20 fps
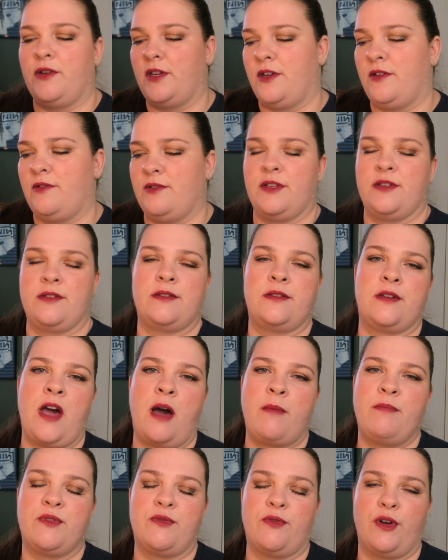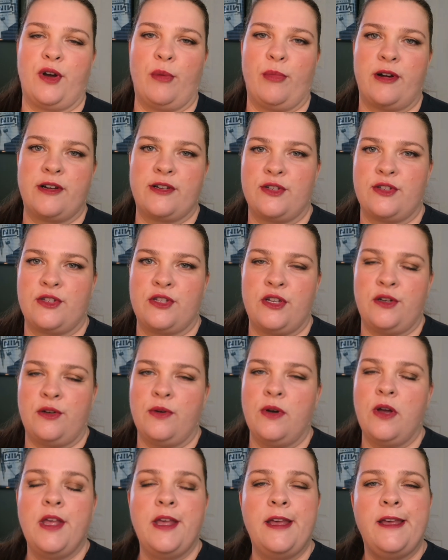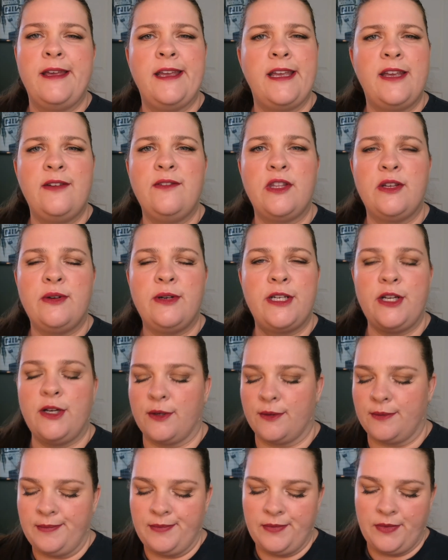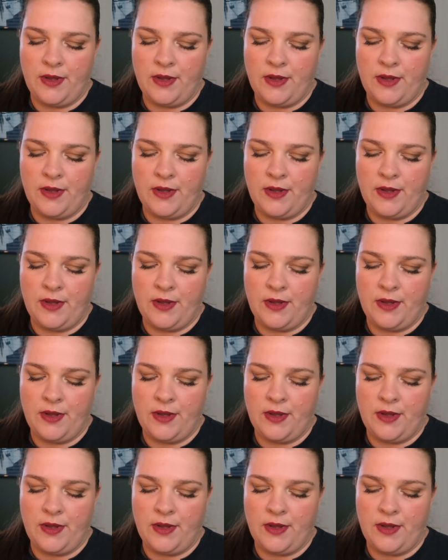can use as cups for your brushes too, even though I don't.